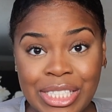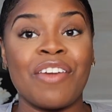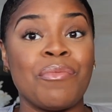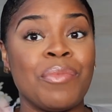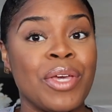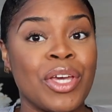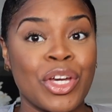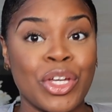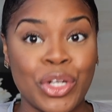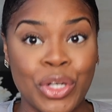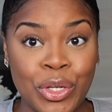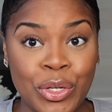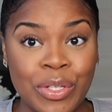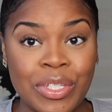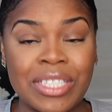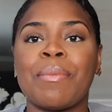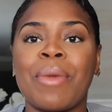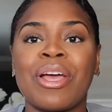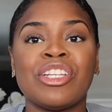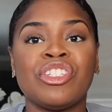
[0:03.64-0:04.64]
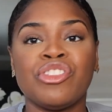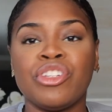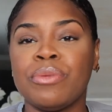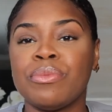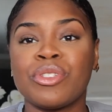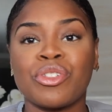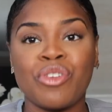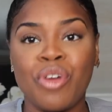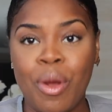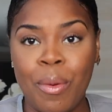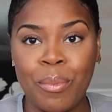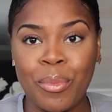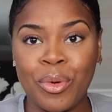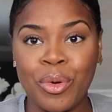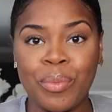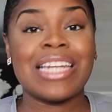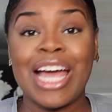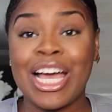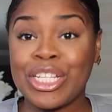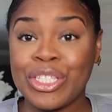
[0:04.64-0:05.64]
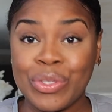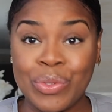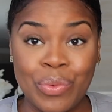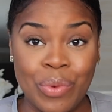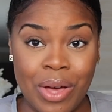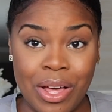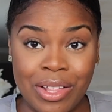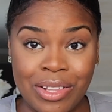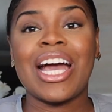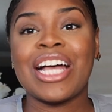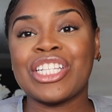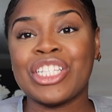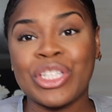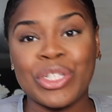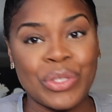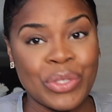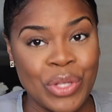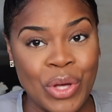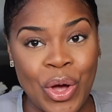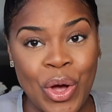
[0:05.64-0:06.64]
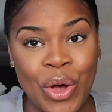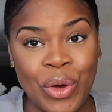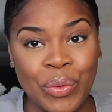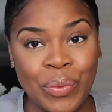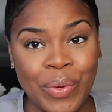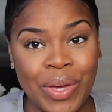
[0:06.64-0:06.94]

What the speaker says: of being a nurse, my dreams crumbled. Not do well. I had to learn the hard